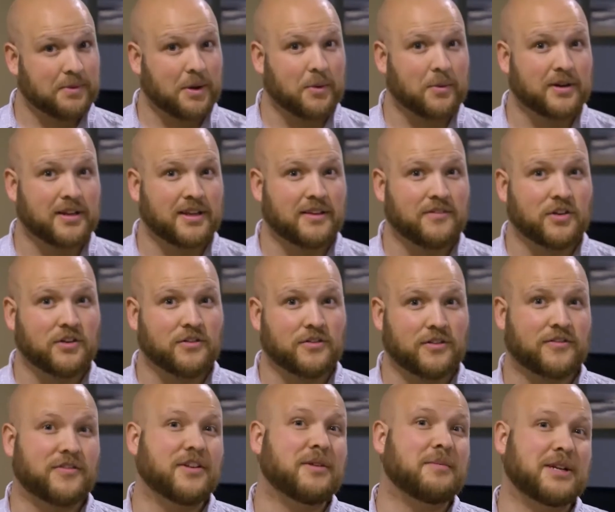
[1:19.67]
I want to give you
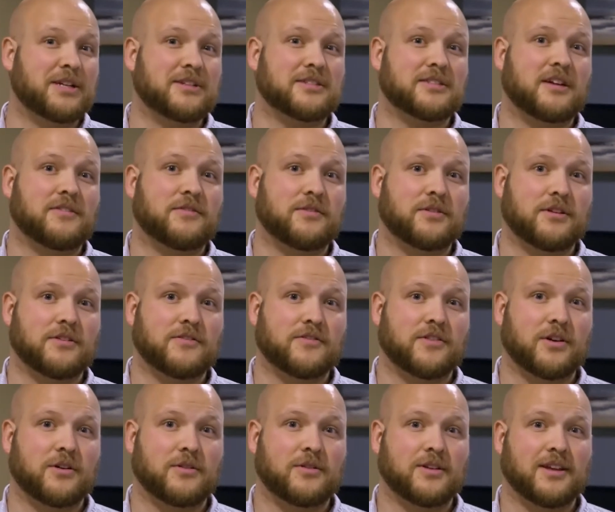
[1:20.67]
for filming yourself with your
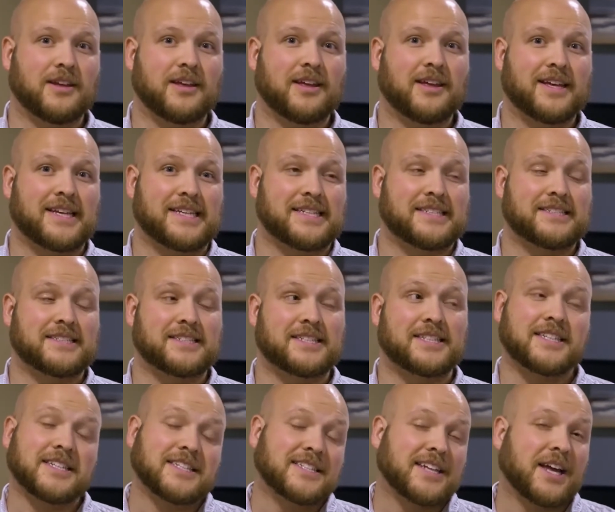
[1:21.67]
phone is
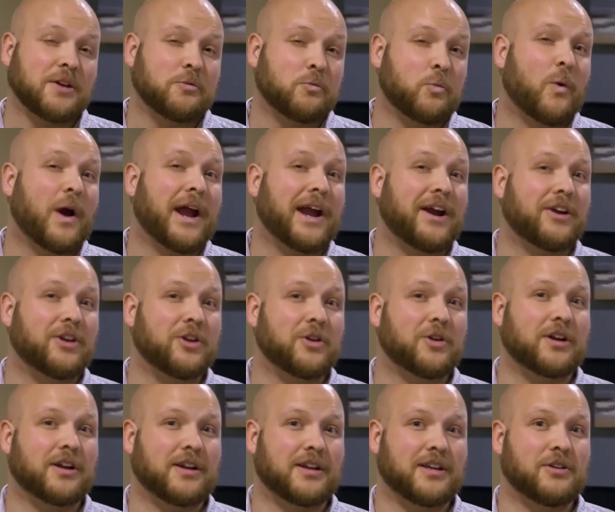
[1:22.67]
to decide where
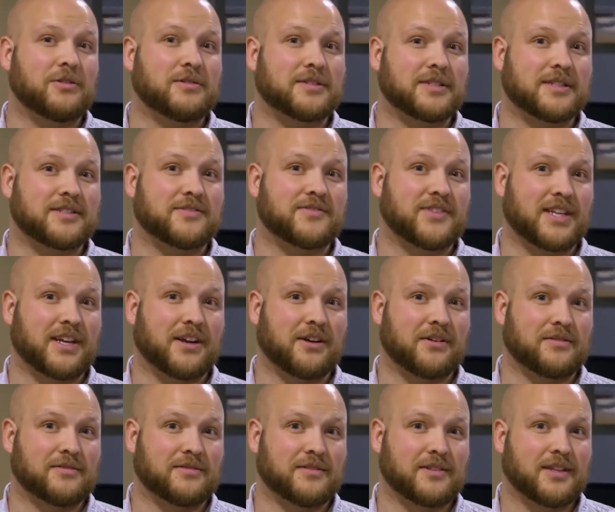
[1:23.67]
you're going to use this video.
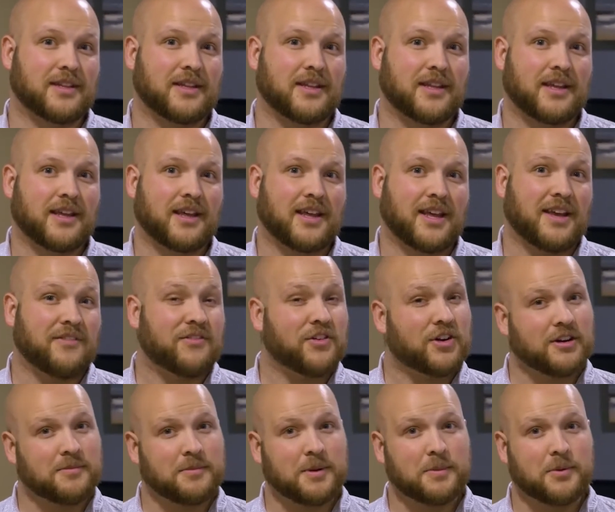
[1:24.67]
If you're
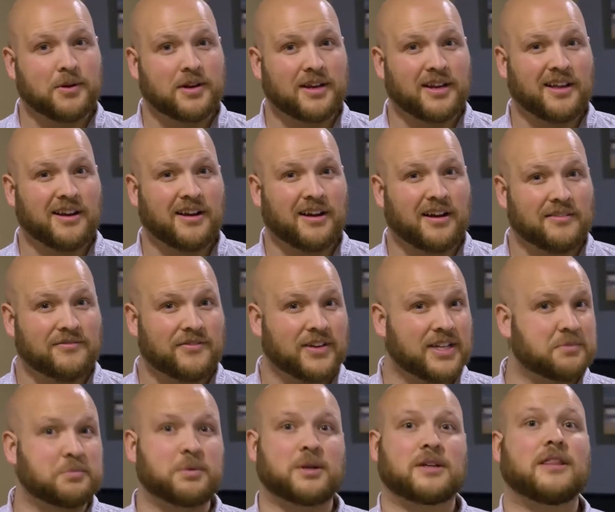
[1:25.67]
going to be putting it on
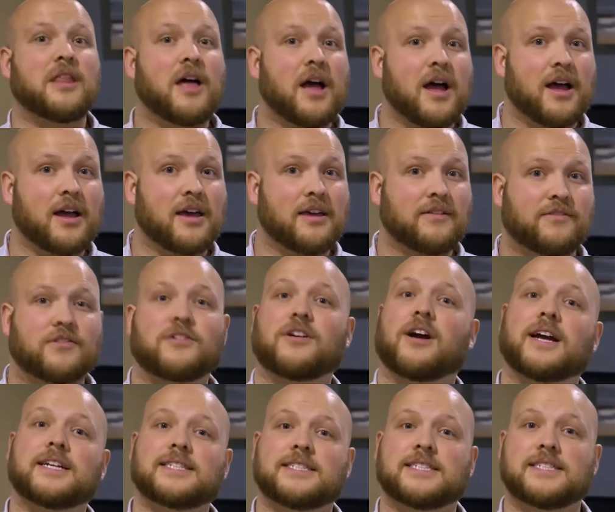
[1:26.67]
Facebook Live or
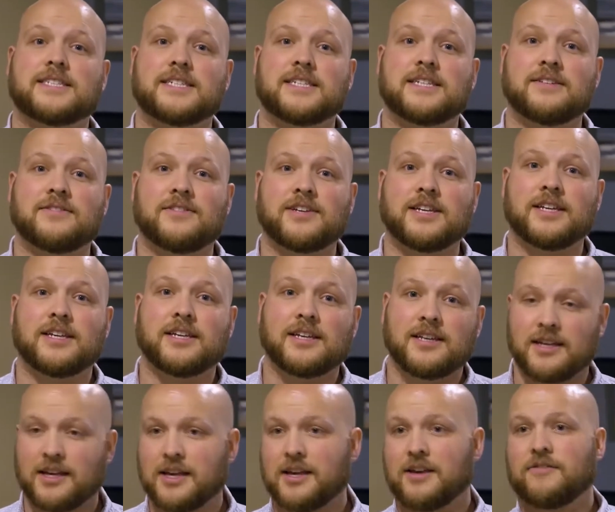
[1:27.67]
IGTV,
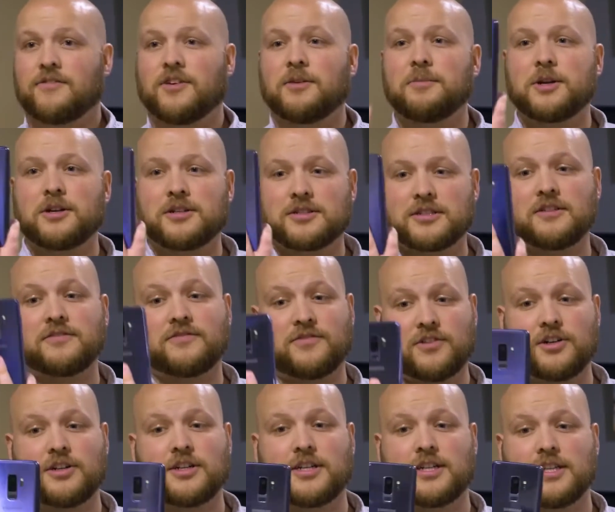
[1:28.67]
filming yourself
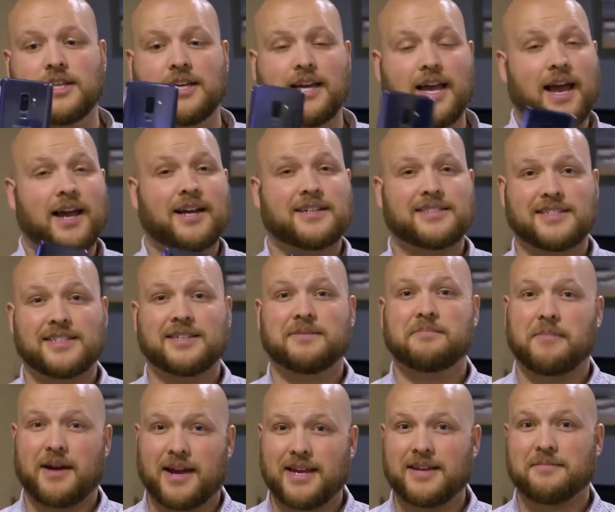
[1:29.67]
vertically actually
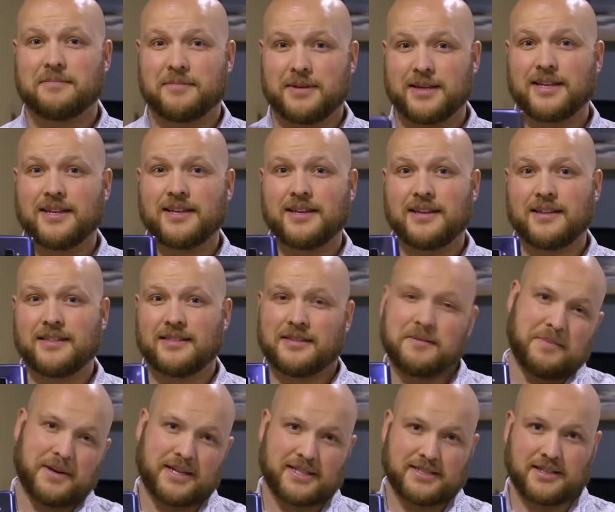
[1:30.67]
might be the
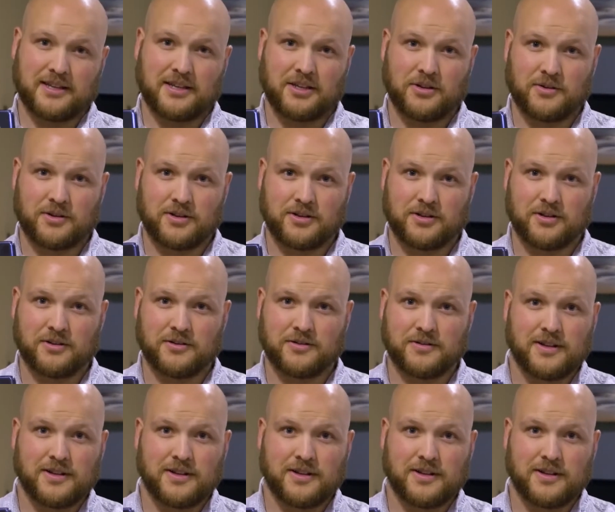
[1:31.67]
best thing you could do.